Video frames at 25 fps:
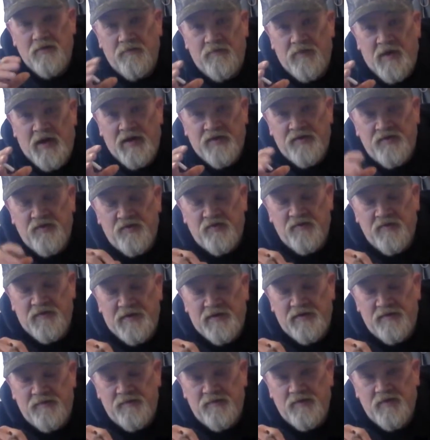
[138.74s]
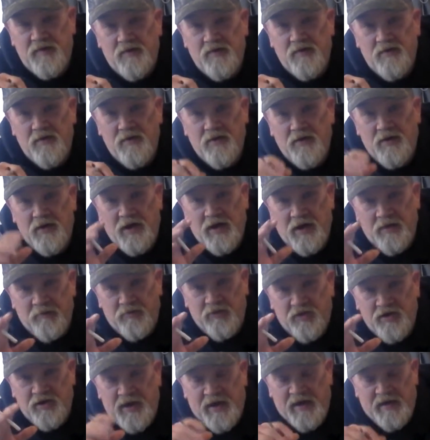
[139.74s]
phosphorus, and
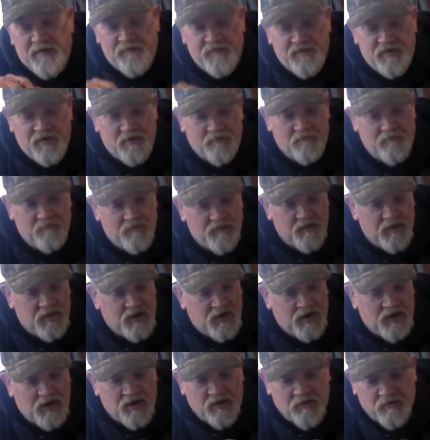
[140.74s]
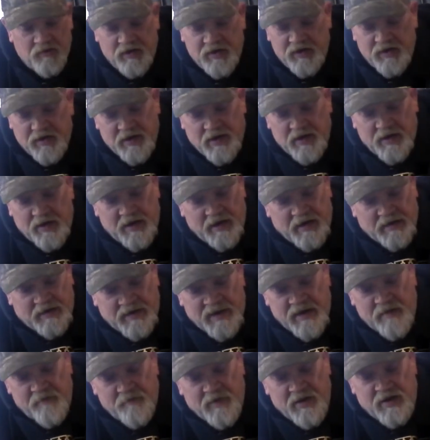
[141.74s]
potassium. Okay, and I
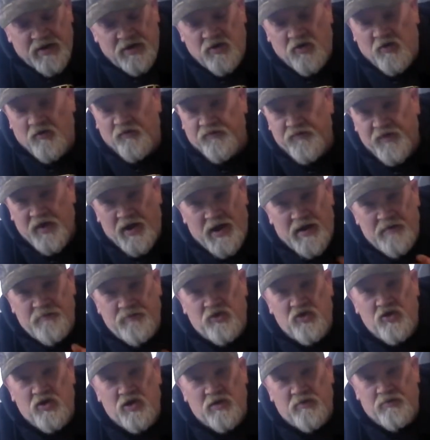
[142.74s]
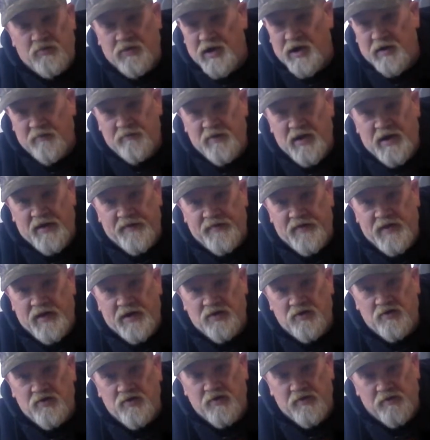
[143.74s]
got my notes. I'm good, but I'm not
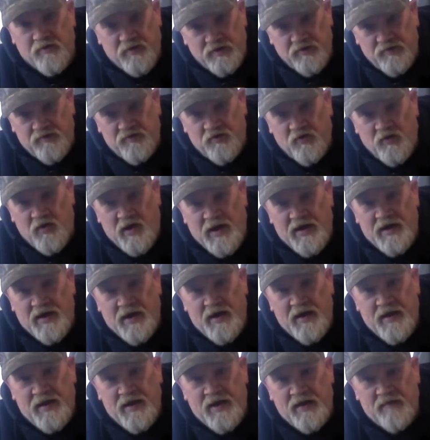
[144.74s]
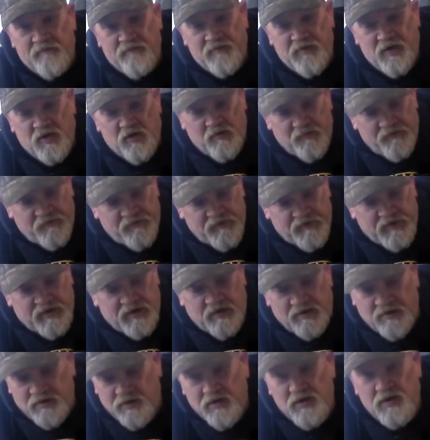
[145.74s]
that good. So I got to have notes,
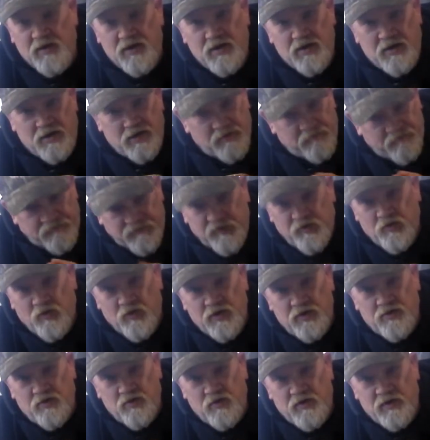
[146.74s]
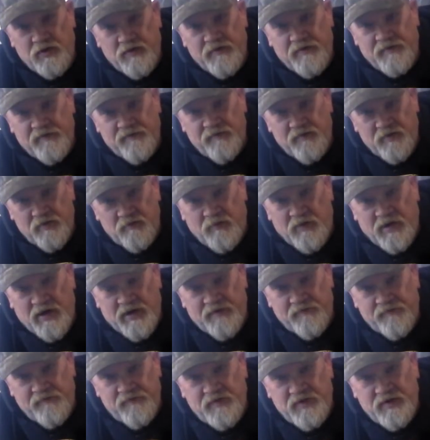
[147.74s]
and if you were doing this in
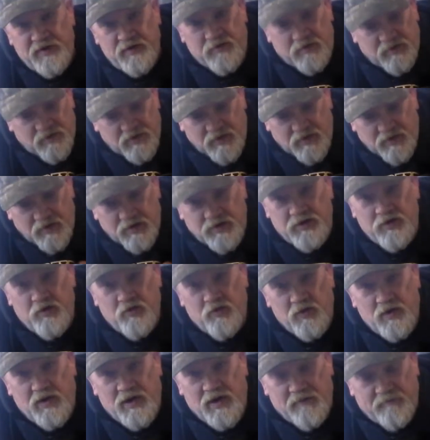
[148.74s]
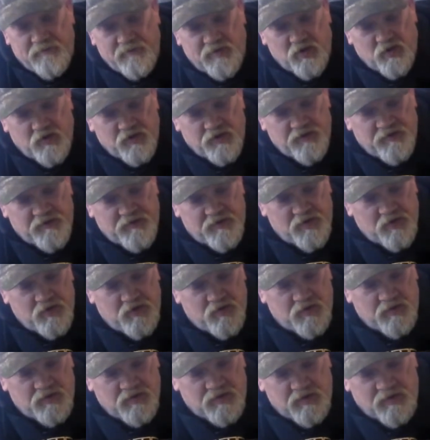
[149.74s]
my seat, you would have notes
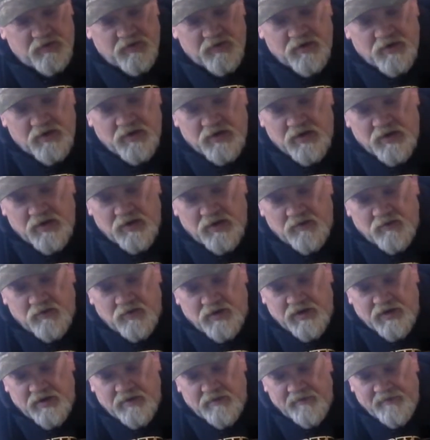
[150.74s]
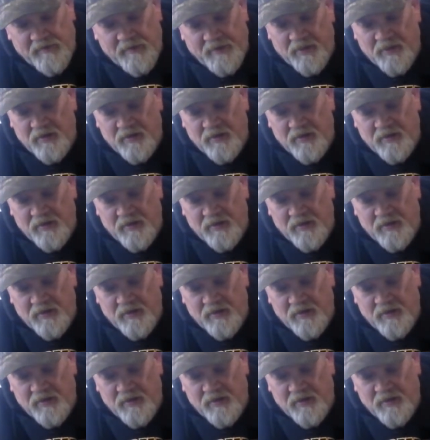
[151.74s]
too. Okay?